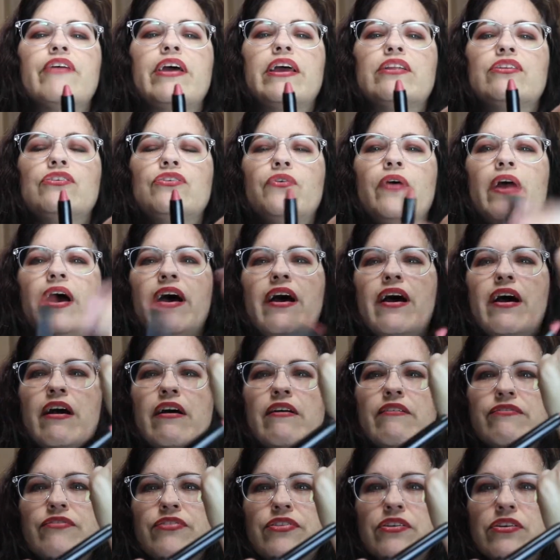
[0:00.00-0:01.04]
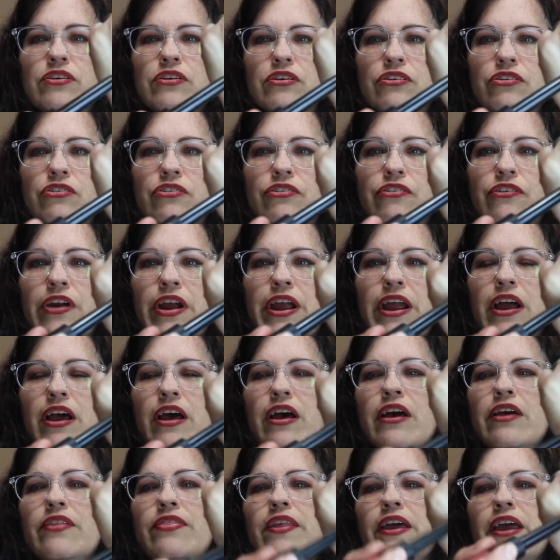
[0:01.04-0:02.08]
and you have the
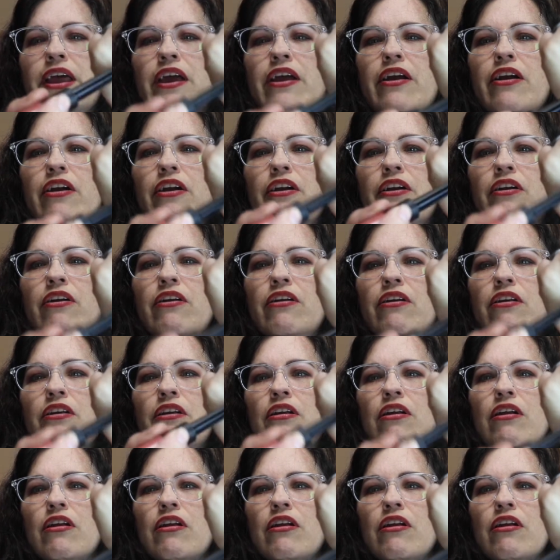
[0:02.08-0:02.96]
crayon there